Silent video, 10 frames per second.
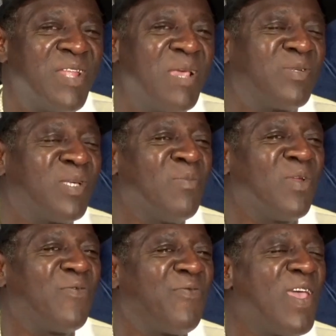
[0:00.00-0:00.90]
some of the
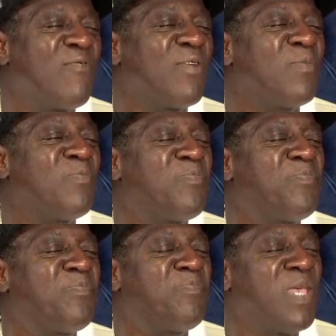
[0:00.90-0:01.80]
favorite
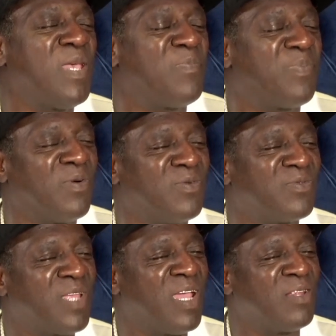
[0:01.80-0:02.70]
people
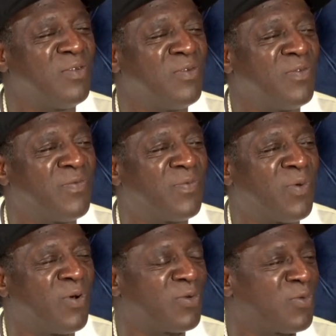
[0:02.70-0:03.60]
that you've
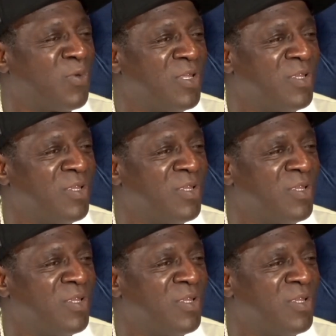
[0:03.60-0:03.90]
worked with?